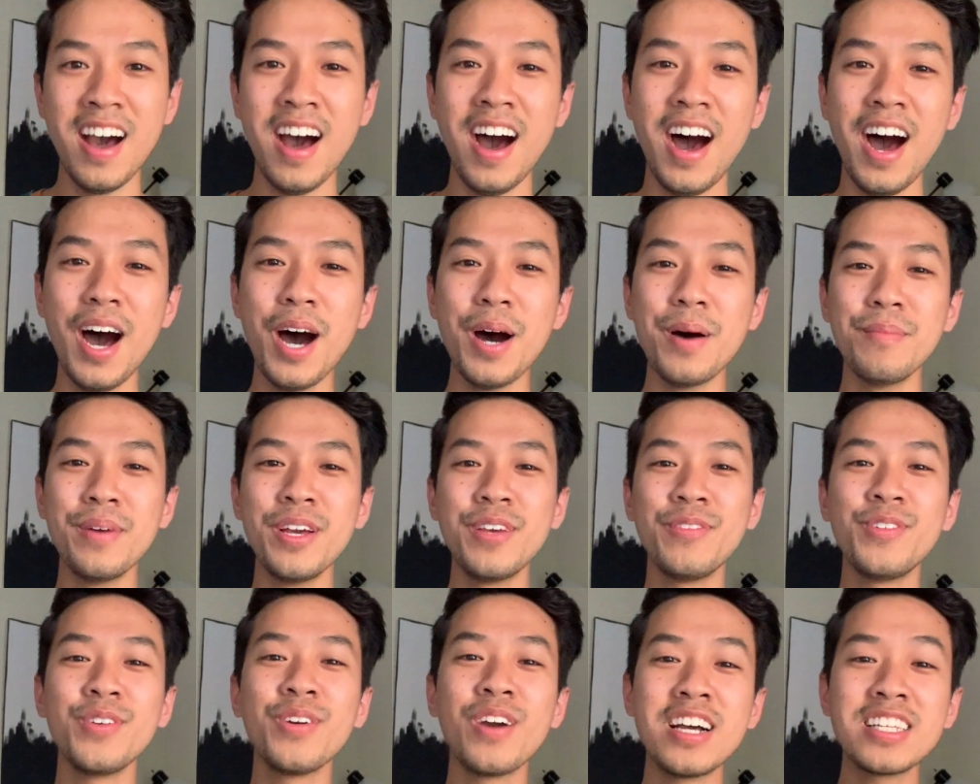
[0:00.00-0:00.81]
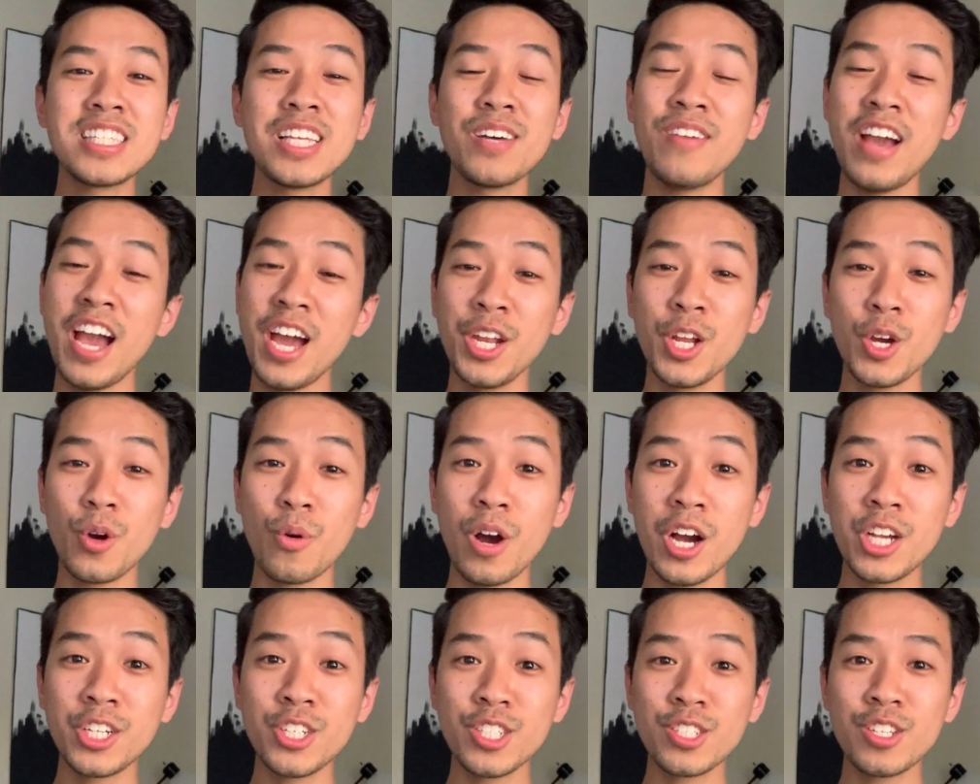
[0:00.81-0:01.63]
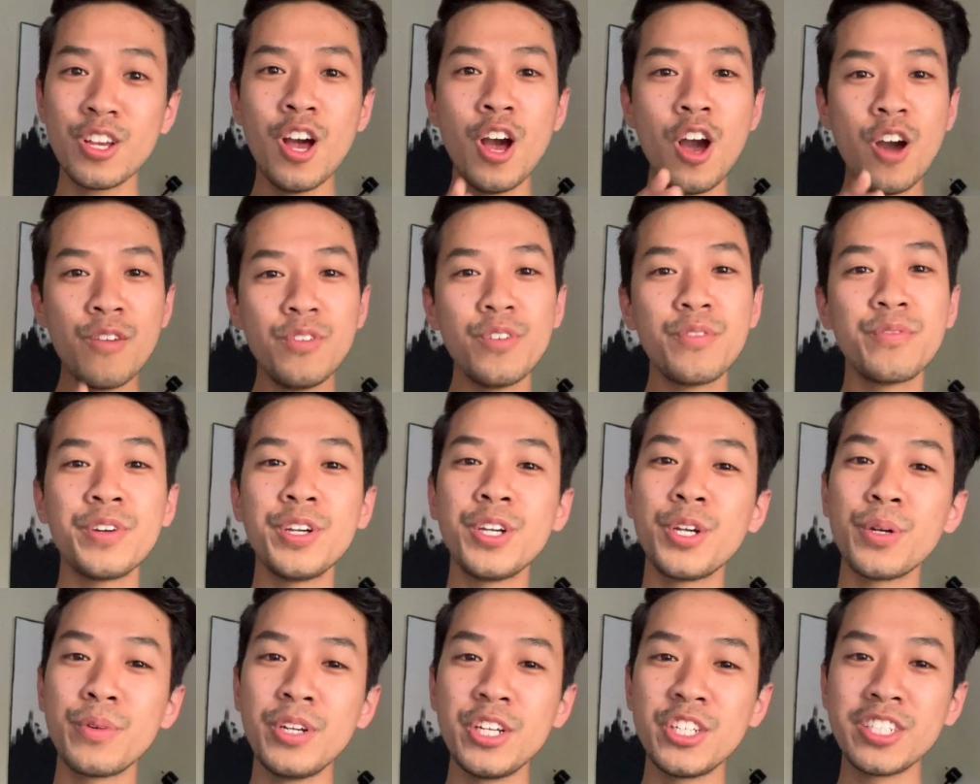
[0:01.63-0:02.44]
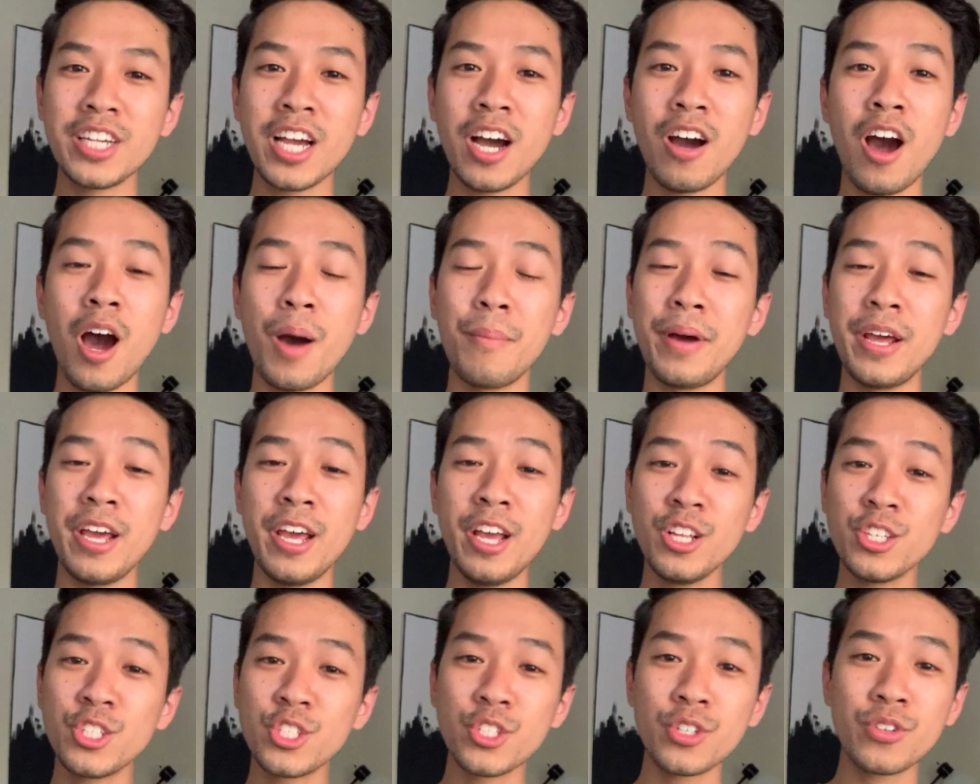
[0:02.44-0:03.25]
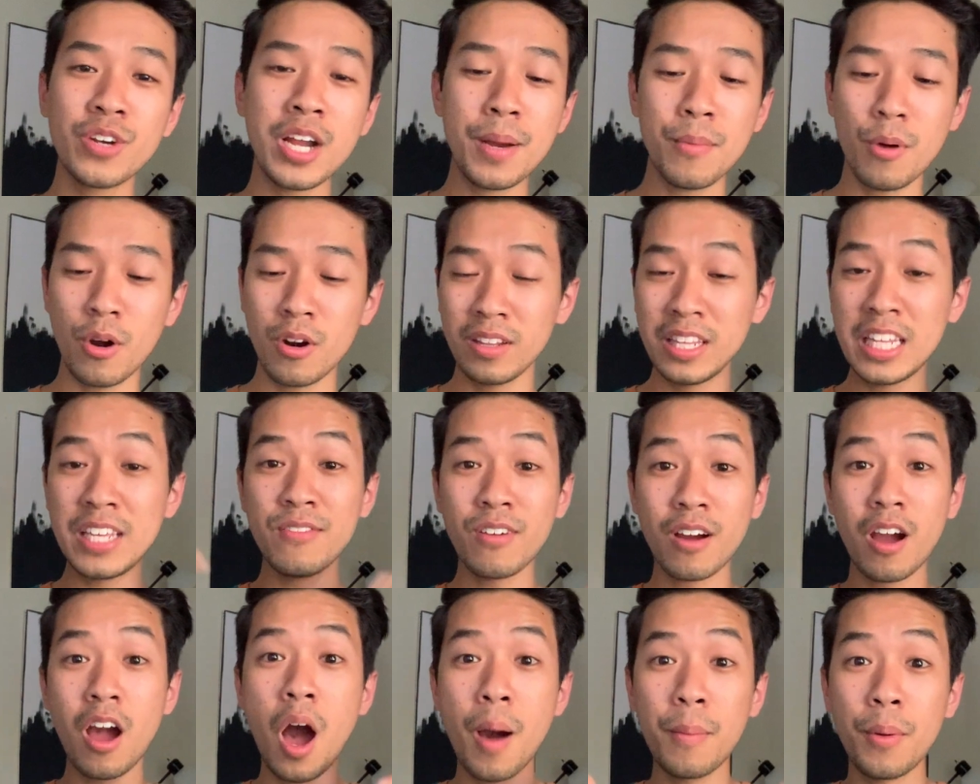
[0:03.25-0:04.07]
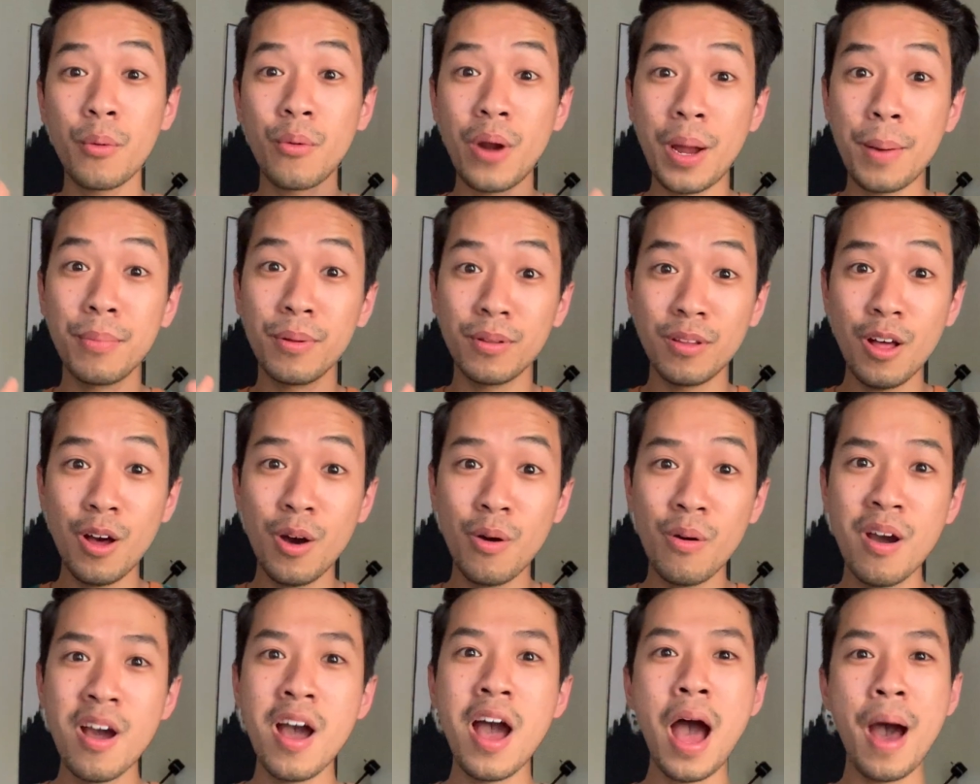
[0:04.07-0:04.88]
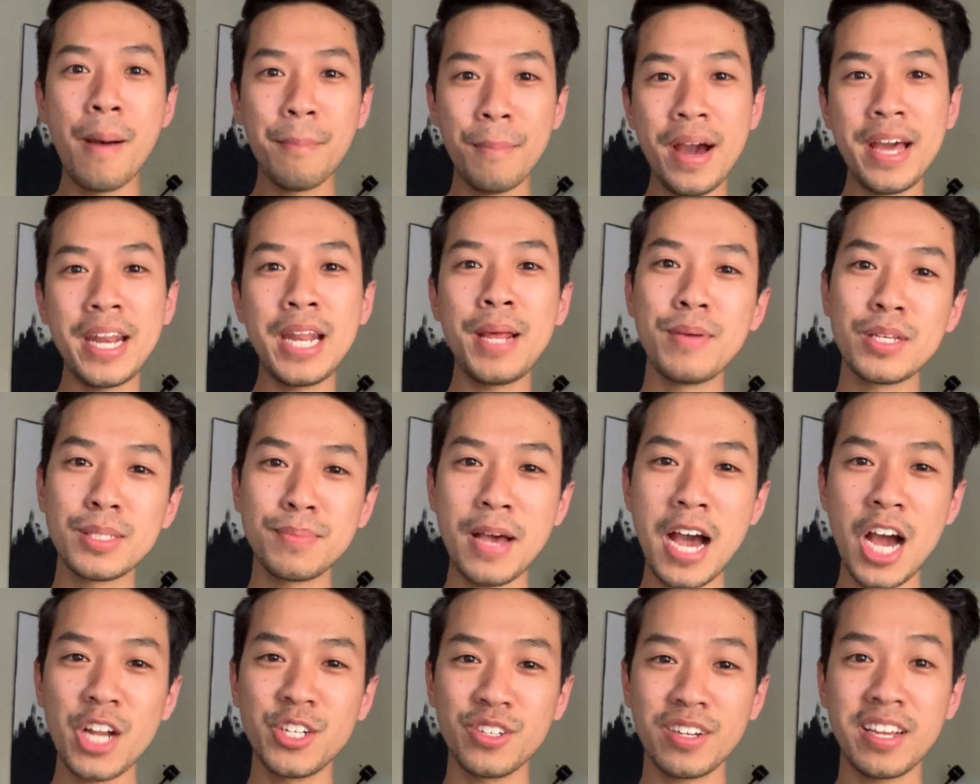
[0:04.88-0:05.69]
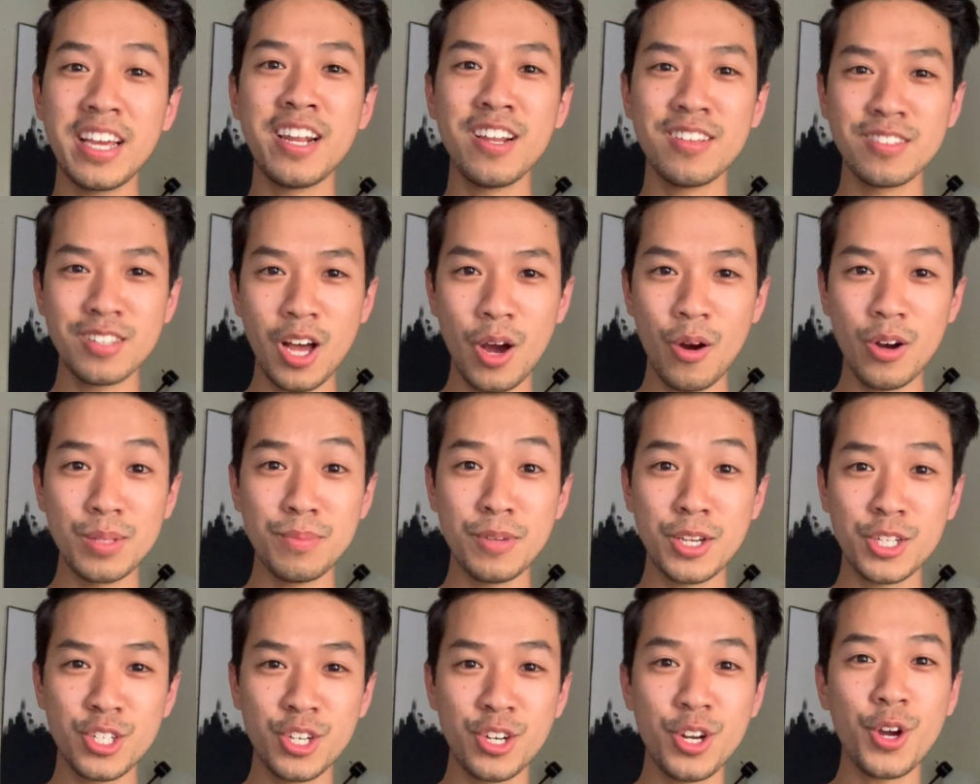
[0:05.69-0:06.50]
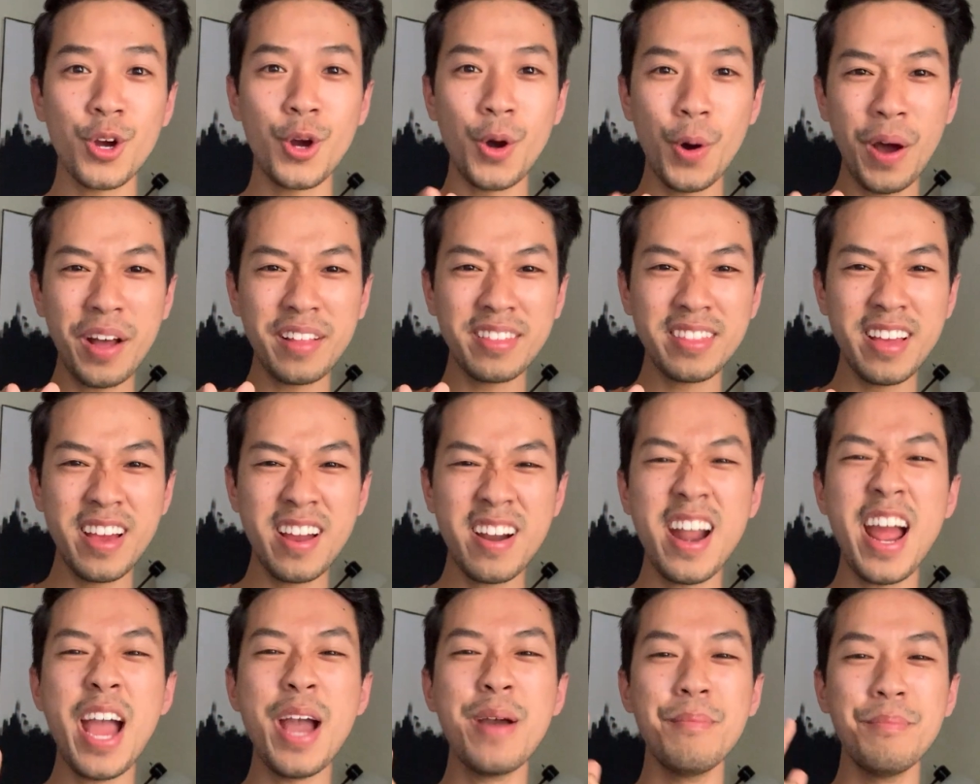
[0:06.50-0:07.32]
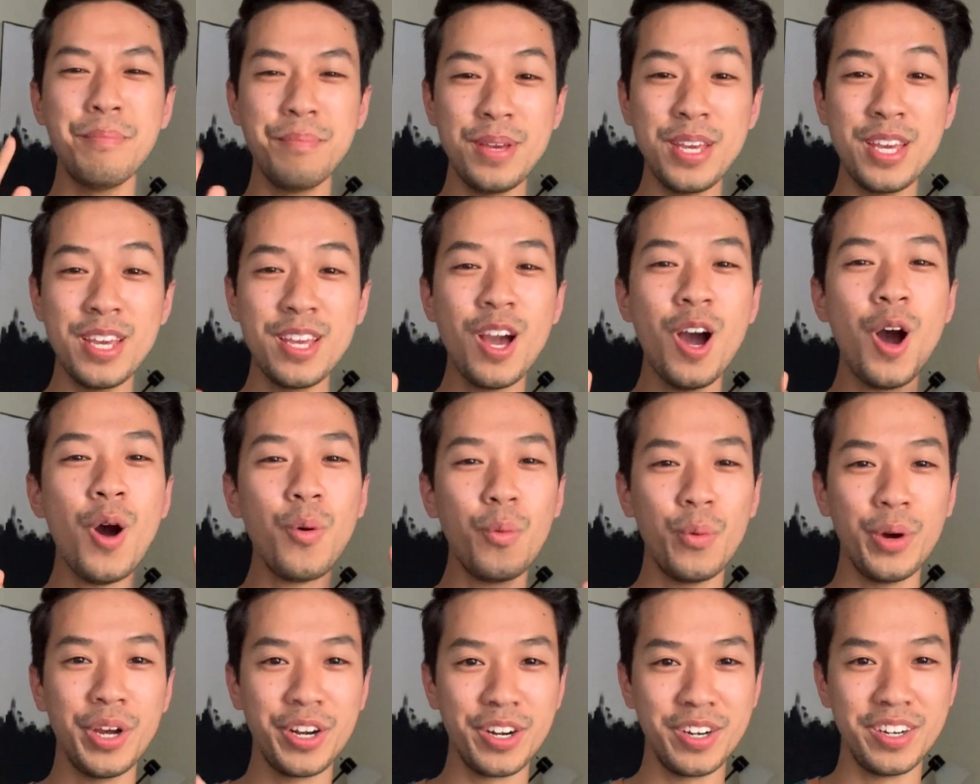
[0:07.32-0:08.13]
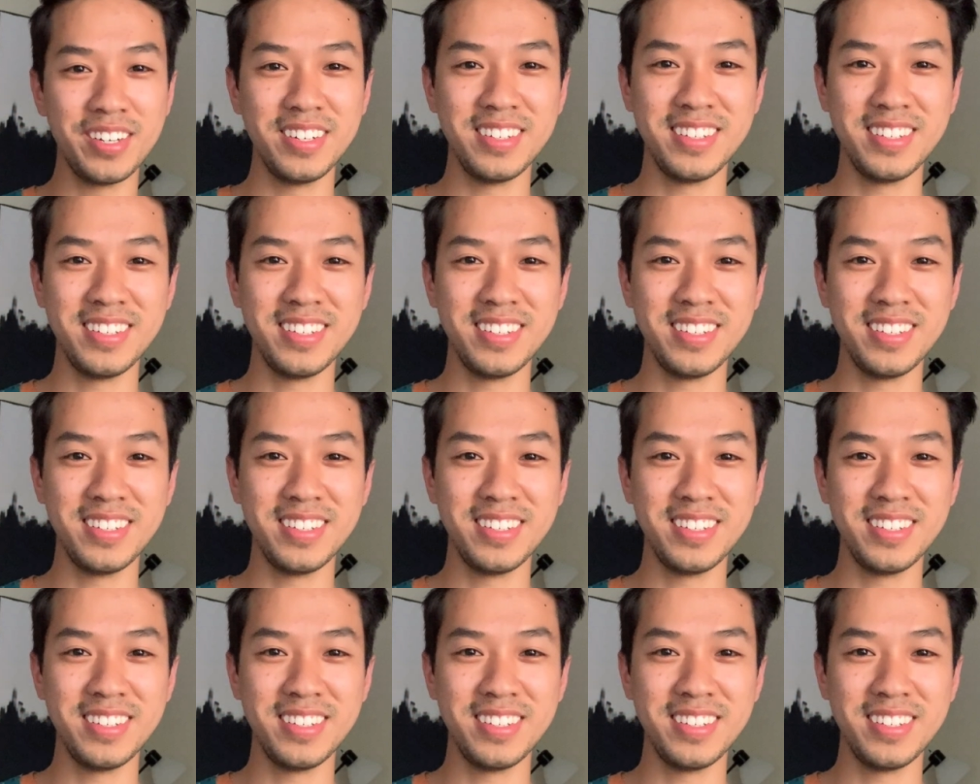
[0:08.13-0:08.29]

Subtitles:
If you guys have any questions, feel free to reach out on my Instagram or leave a comment right below. My name is Patrick, and as always, make sure to go out there and be a winner.